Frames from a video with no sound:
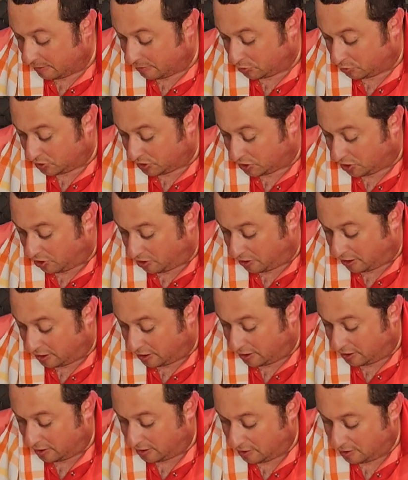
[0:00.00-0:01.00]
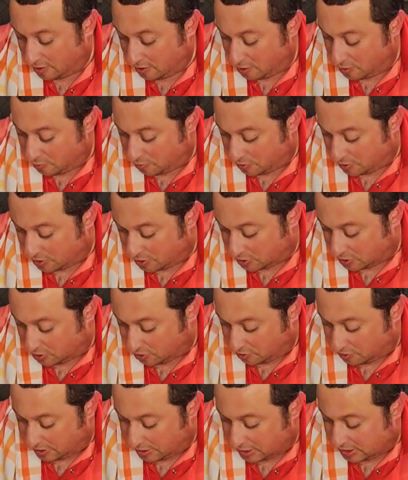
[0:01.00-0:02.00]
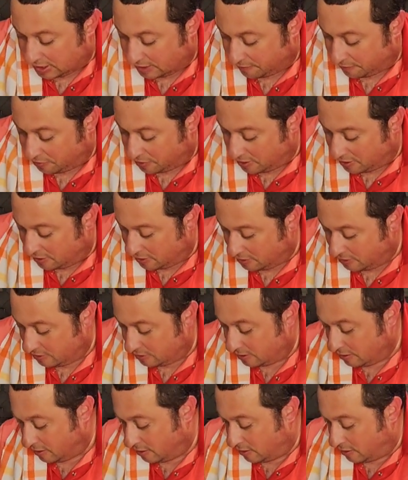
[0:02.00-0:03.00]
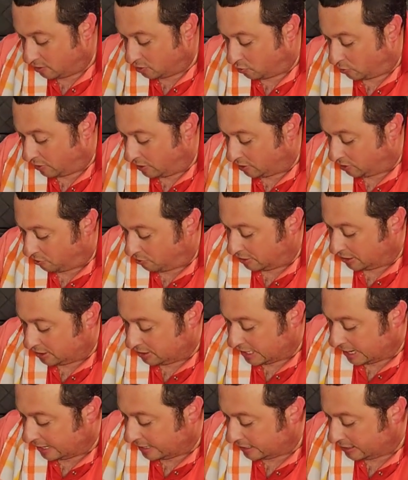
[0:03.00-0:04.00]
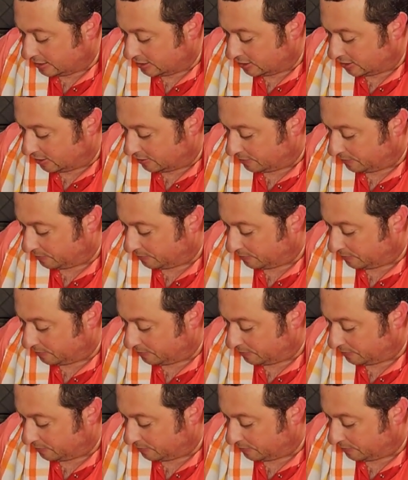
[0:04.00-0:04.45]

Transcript: we started, we're going to stir this every 20-30 seconds,